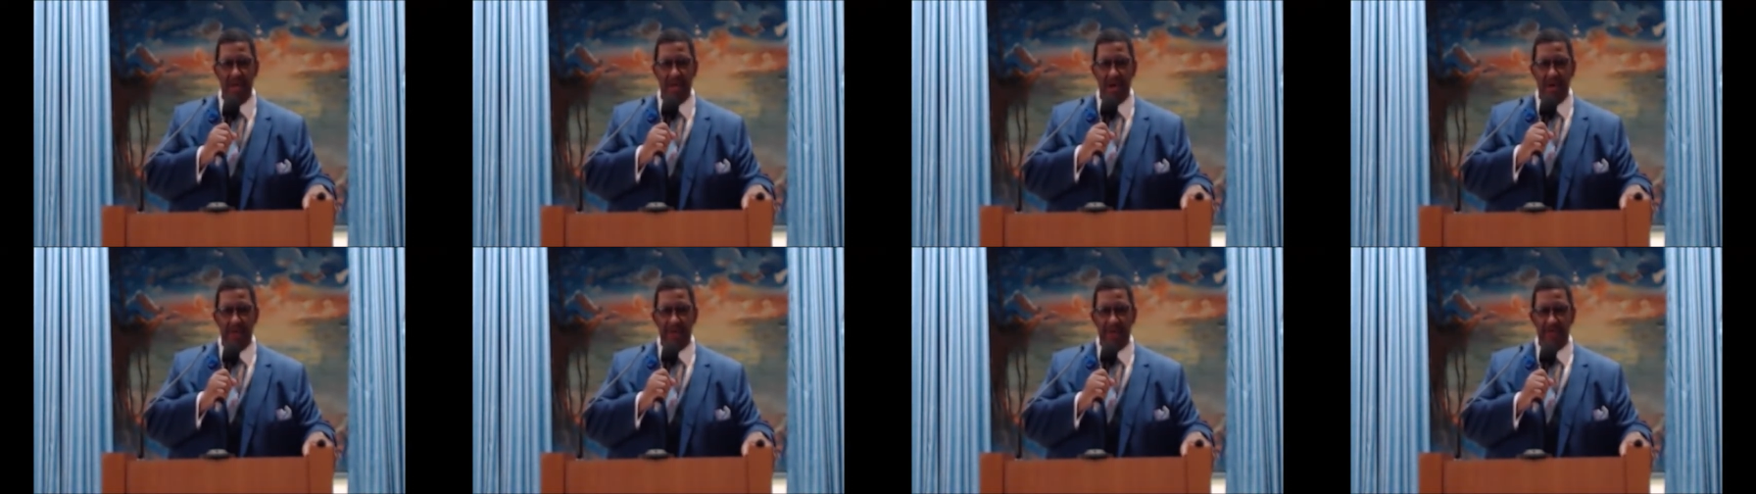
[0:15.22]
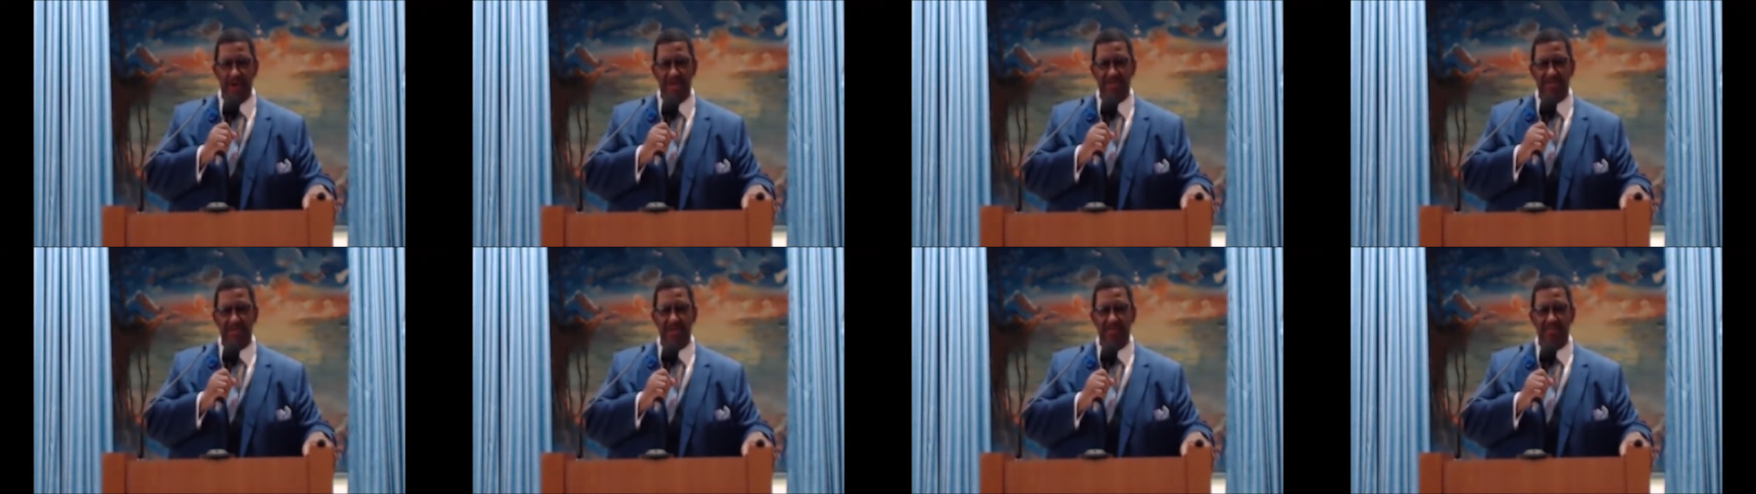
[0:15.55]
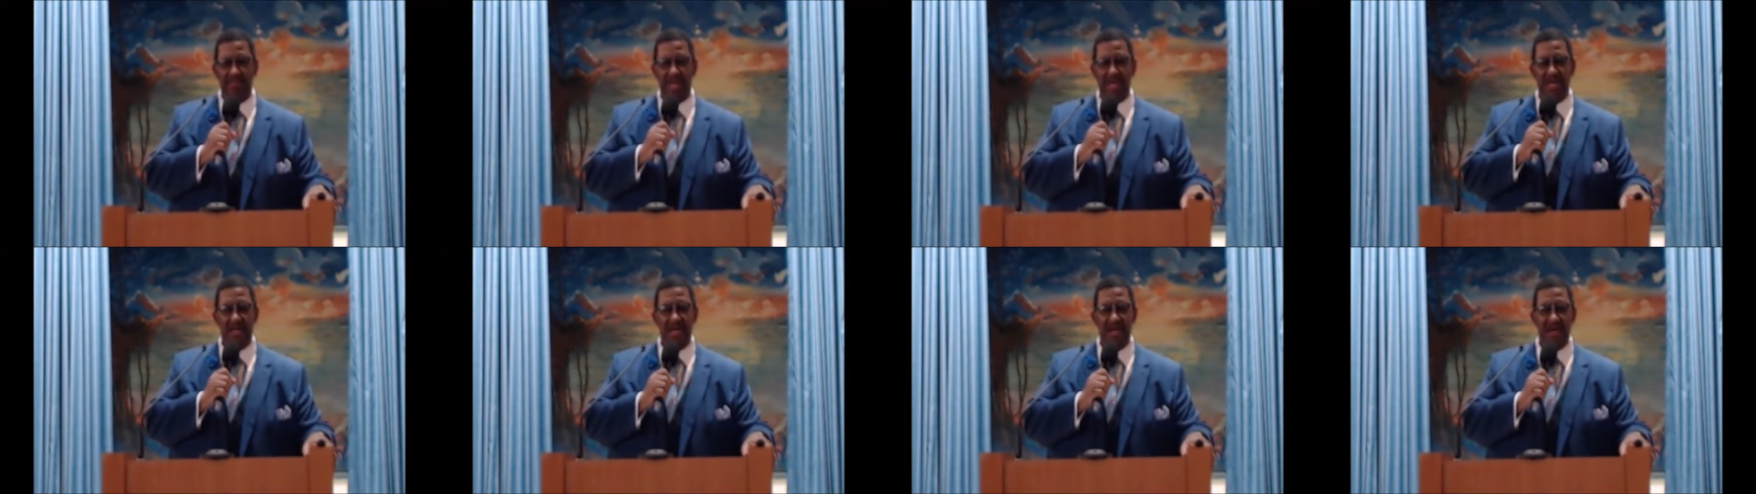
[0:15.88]
for us to
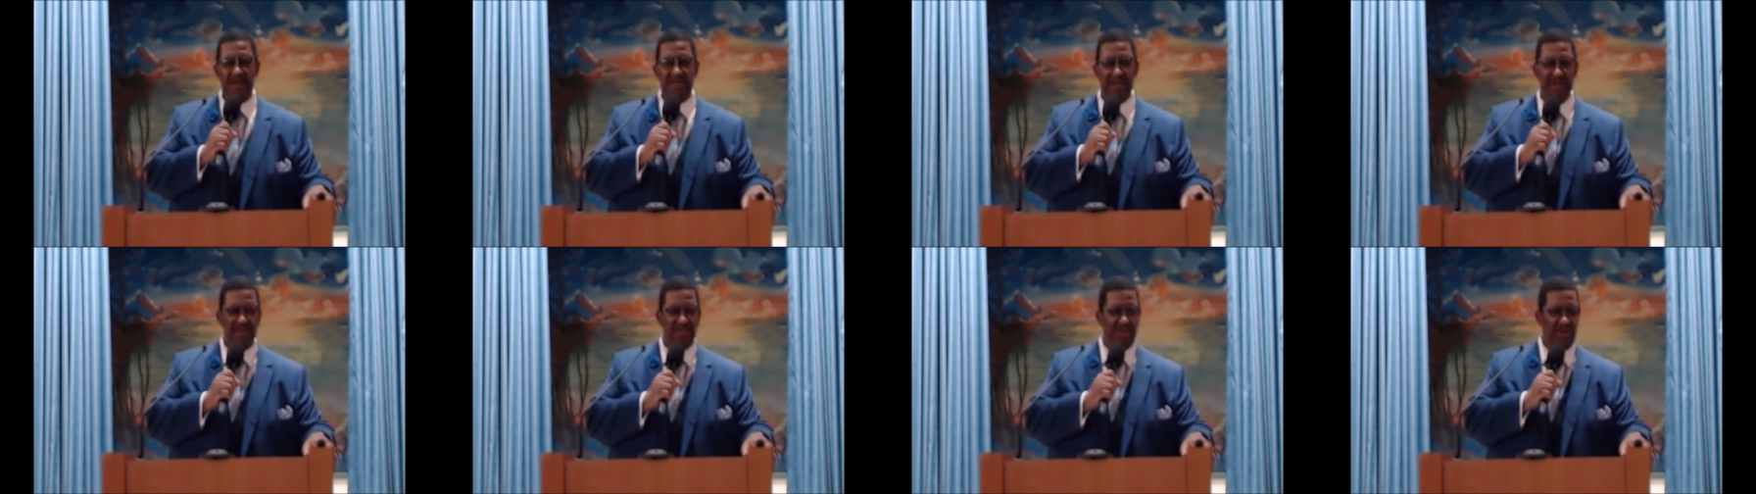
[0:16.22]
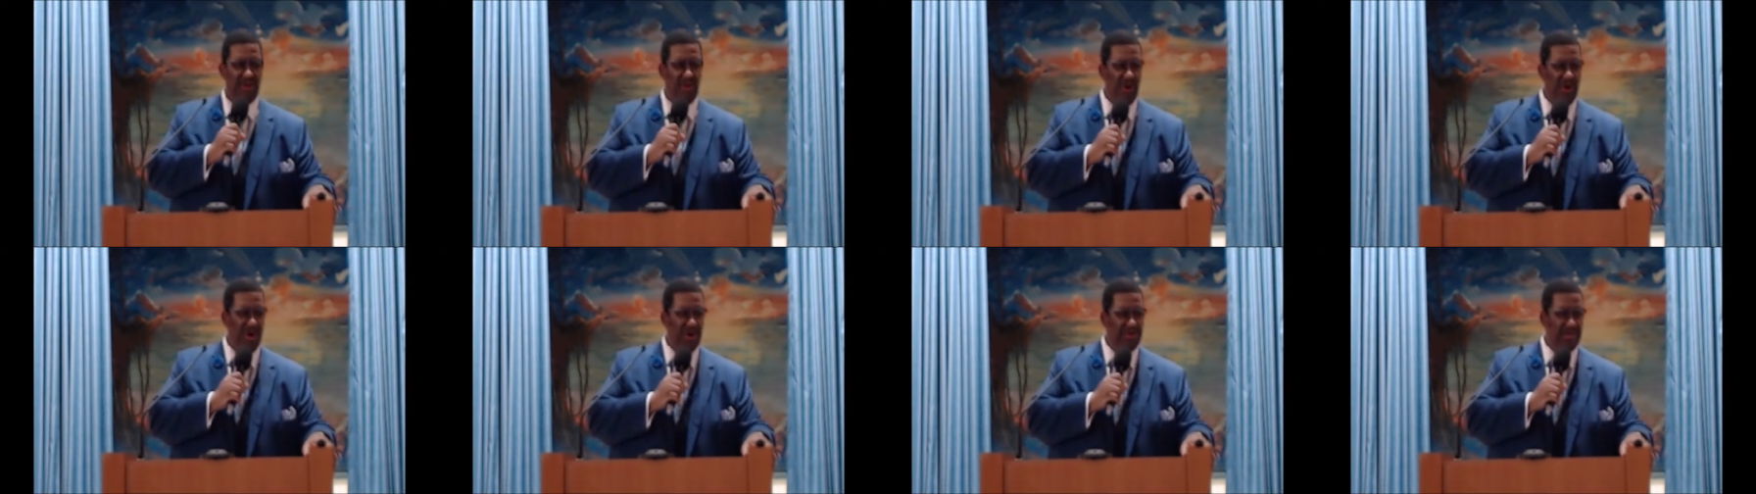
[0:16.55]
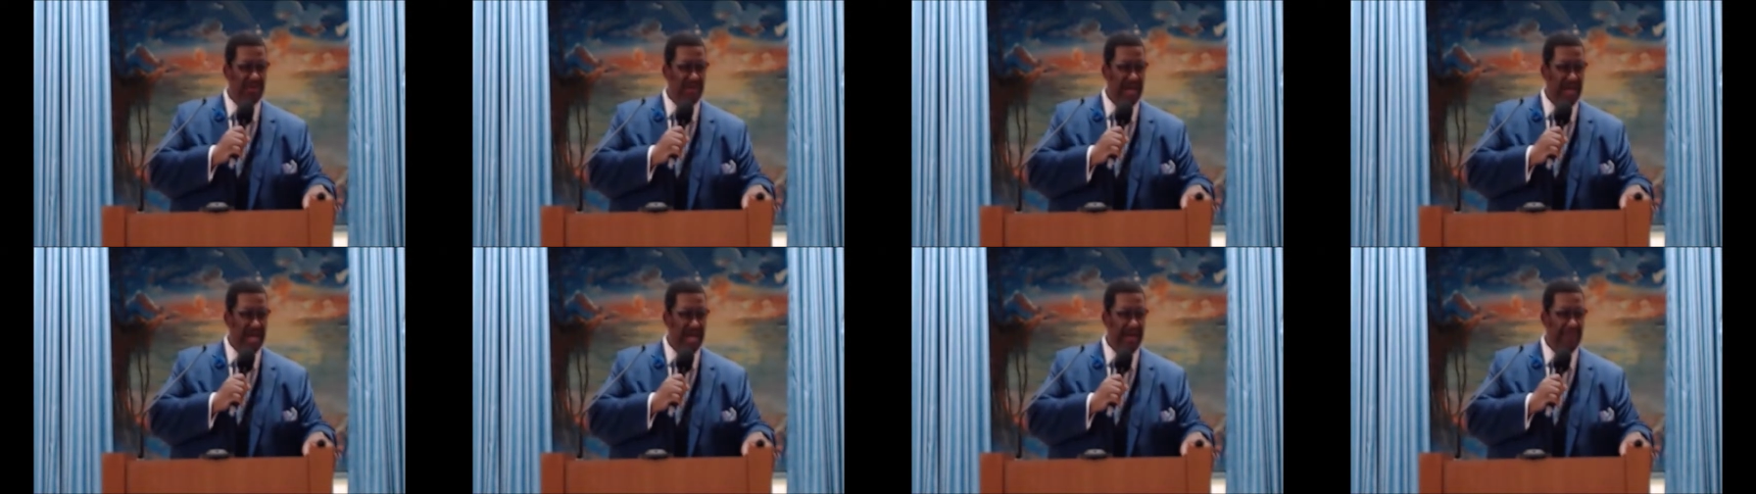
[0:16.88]
be here this Lord's
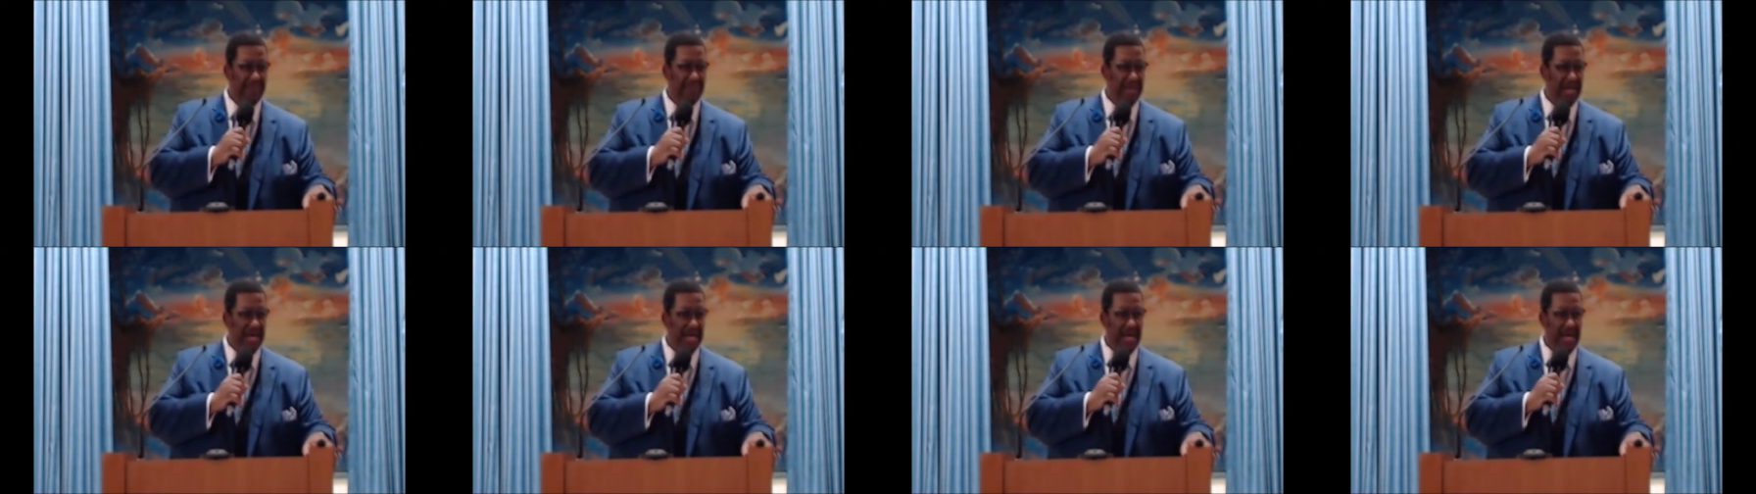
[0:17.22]
Day.